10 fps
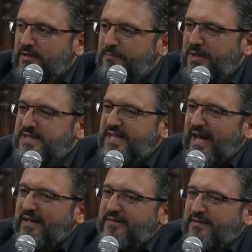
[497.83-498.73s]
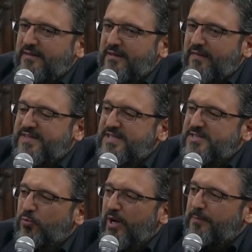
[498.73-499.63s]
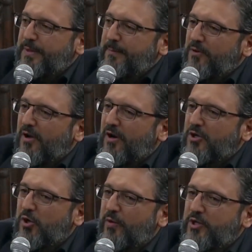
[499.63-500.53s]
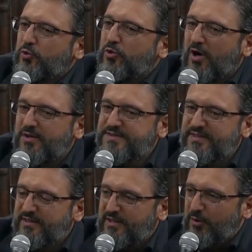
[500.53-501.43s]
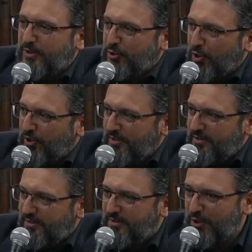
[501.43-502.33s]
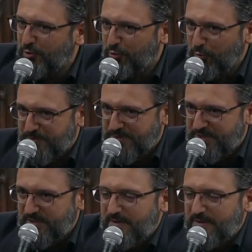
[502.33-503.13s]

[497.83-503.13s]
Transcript: means that this is where people are going to constantly return in groups.